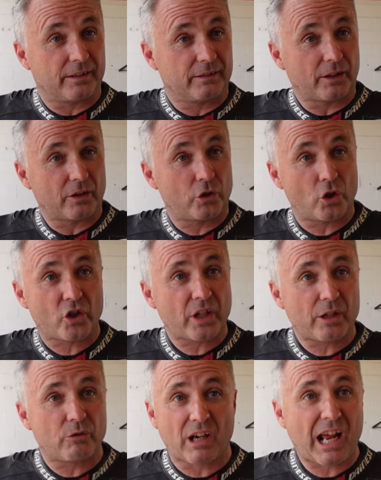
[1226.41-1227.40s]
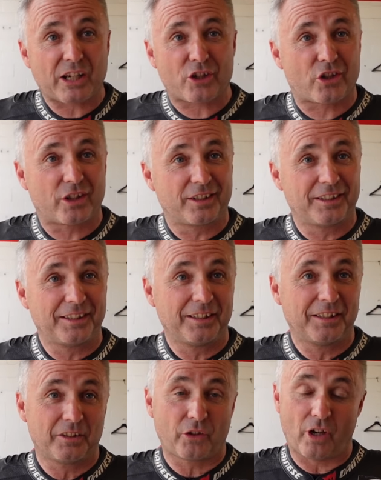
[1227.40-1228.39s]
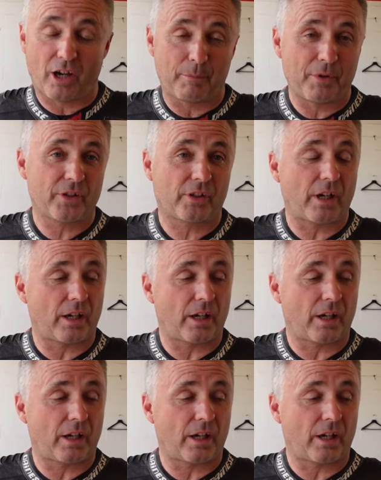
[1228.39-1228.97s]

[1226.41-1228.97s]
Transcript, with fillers: Yeah, you just did, stayed relaxed. Yeah, you just. I thought I'm on the.